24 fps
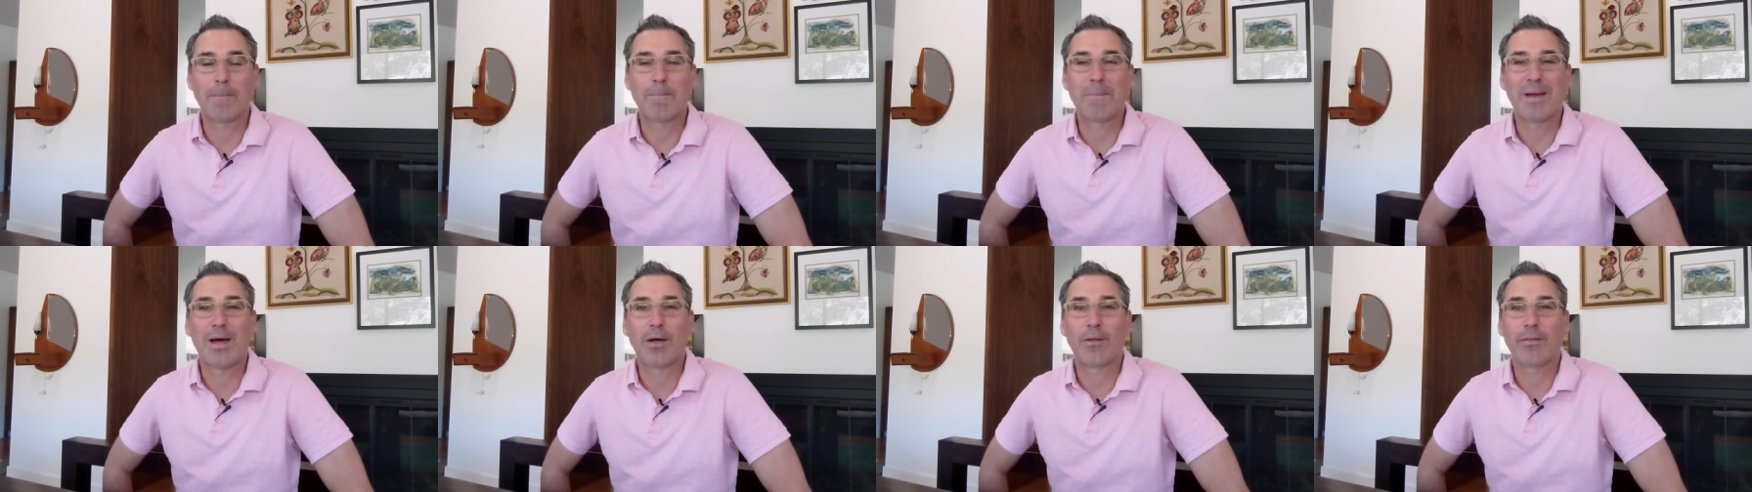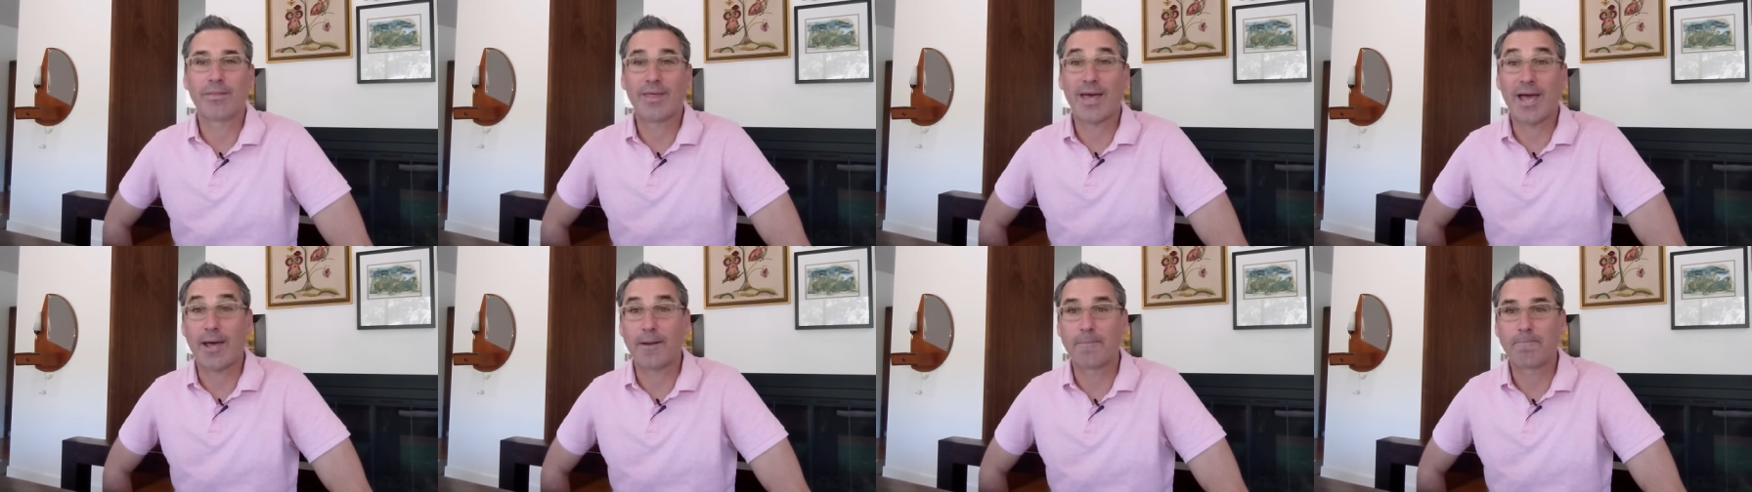
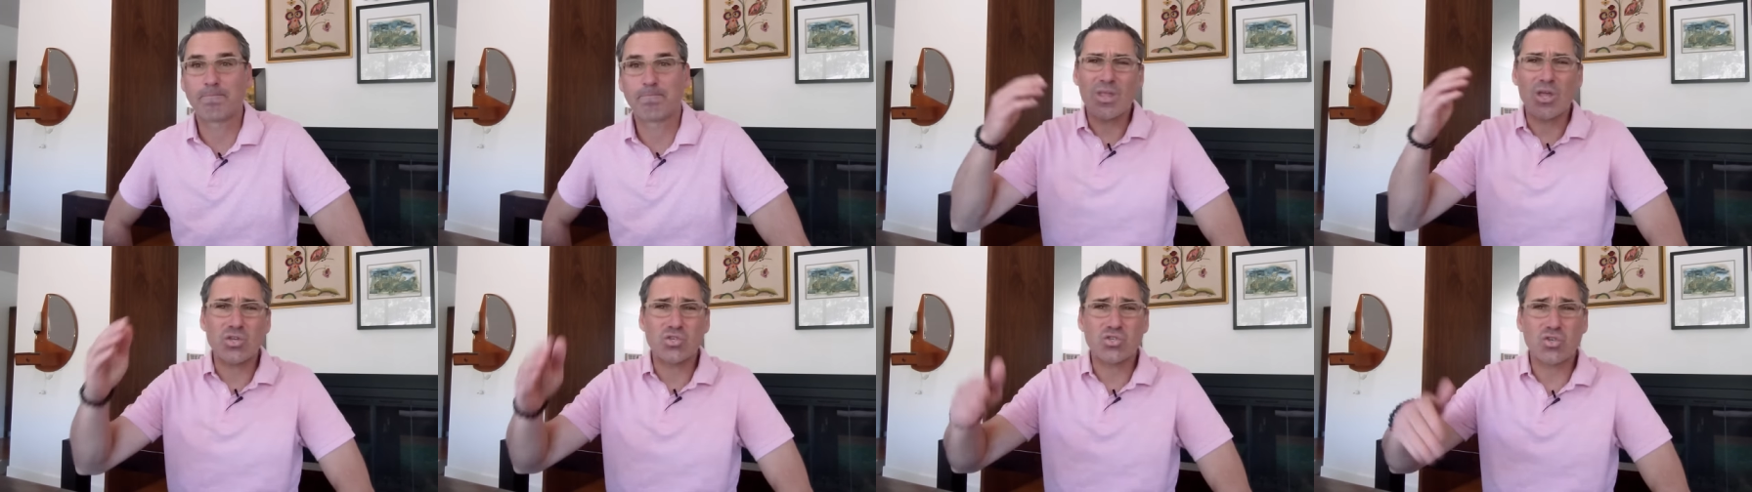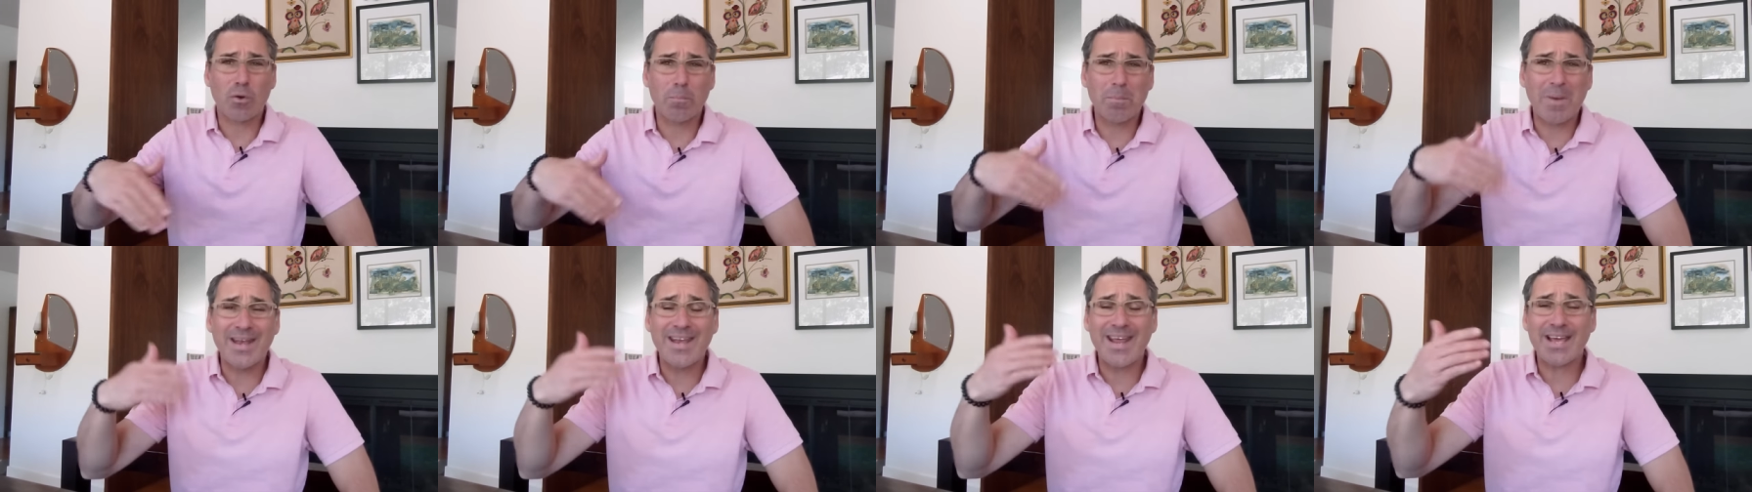about that.
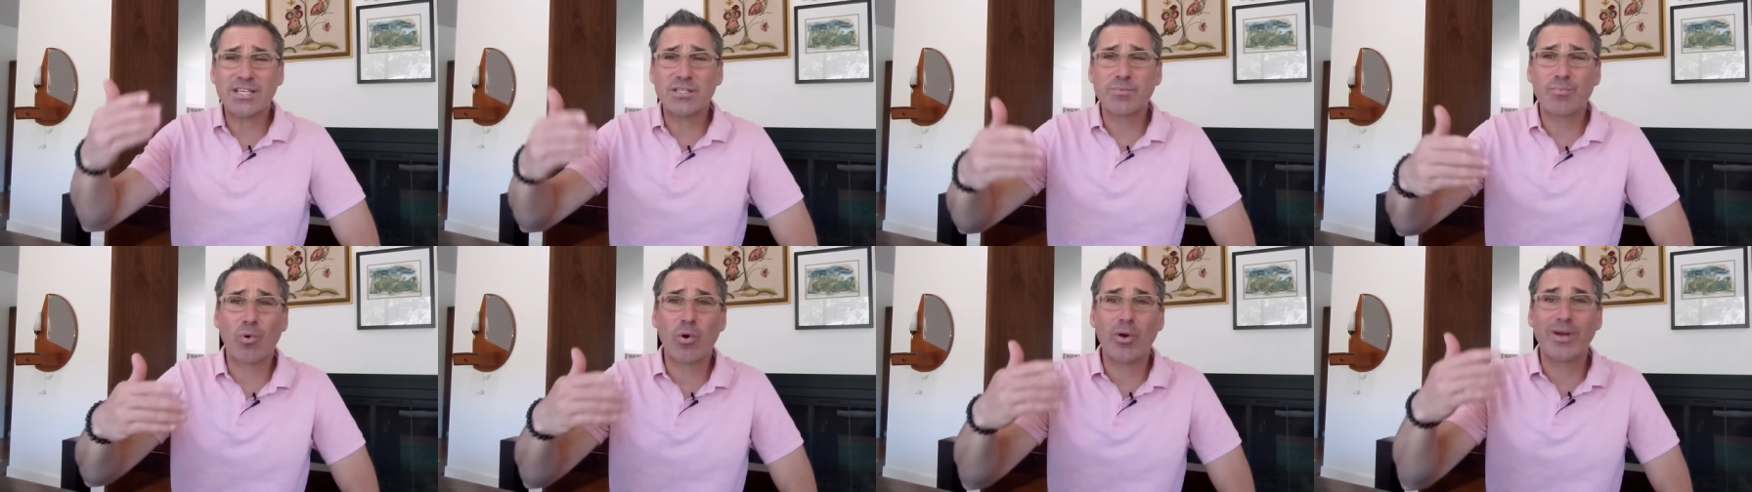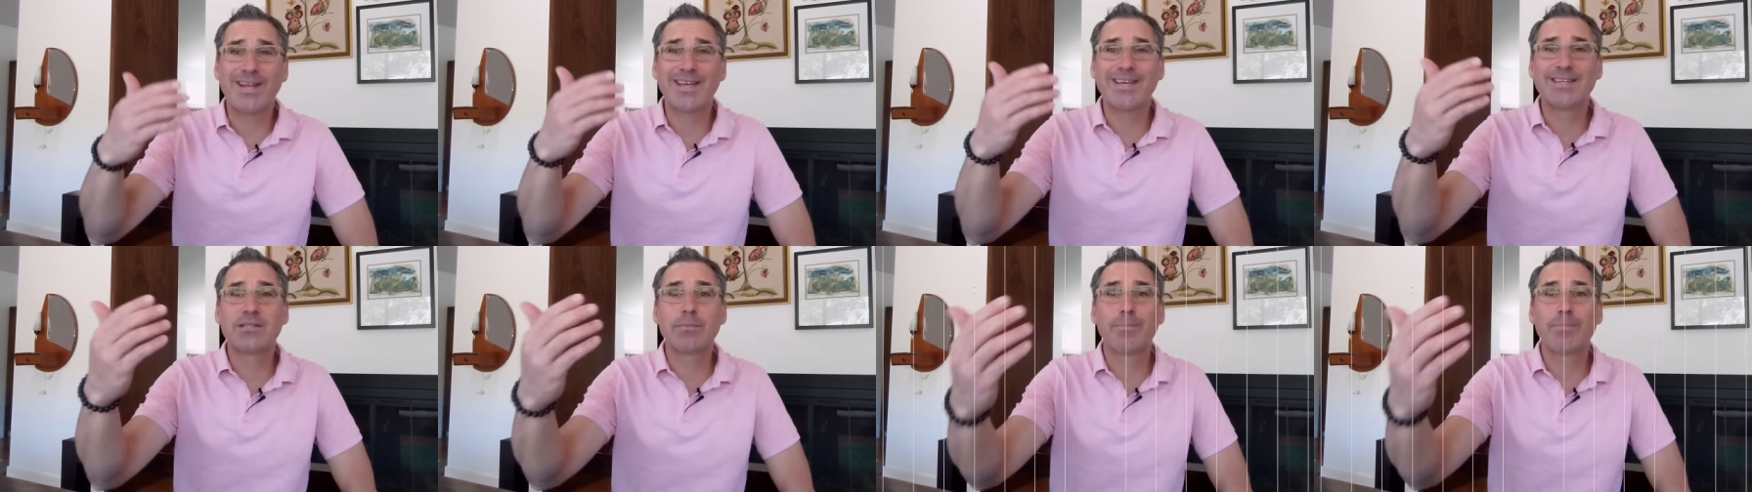So my next point